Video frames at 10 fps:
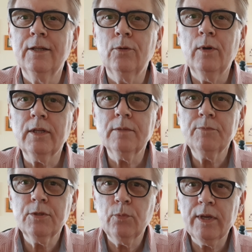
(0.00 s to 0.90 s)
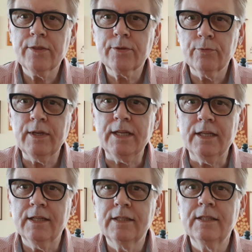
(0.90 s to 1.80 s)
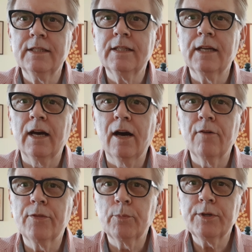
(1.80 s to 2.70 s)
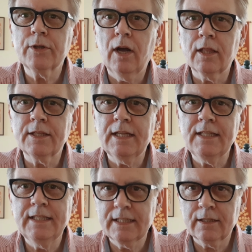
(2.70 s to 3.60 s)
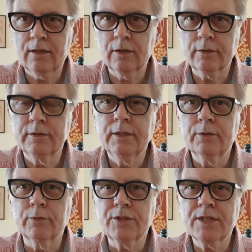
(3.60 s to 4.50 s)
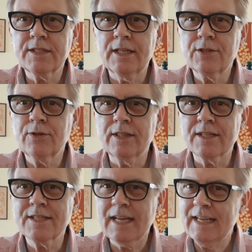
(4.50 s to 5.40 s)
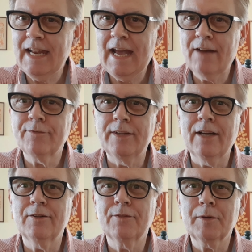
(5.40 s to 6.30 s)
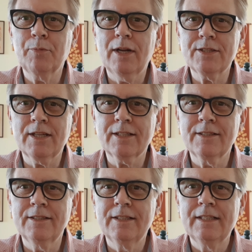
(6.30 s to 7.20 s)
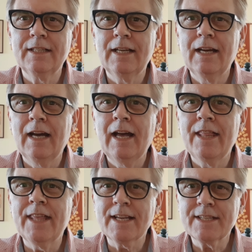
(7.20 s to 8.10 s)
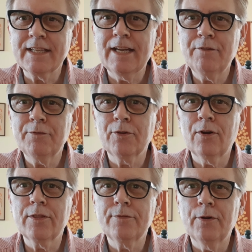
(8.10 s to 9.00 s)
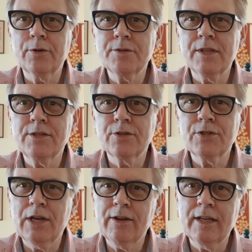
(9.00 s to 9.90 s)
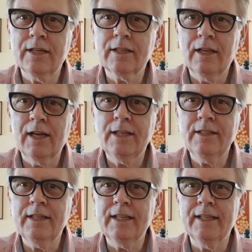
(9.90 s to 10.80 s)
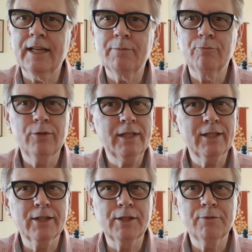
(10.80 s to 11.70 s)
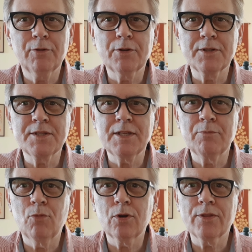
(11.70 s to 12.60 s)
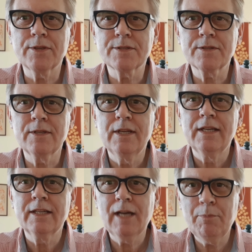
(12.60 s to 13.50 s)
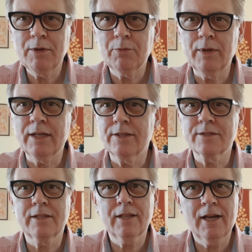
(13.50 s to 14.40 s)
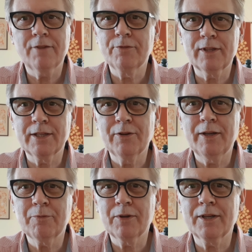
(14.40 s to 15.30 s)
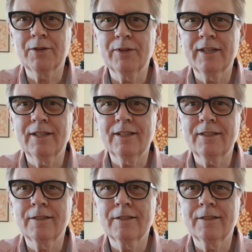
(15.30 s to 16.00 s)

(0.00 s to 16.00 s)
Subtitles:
Welcome to week 3 of the Winter Holiday Knit Along. We're just entering the second half now of our project. Thanks again for all the photos that you're sharing online, and I'm really looking forward to seeing more this coming week. There's a lot of really great work going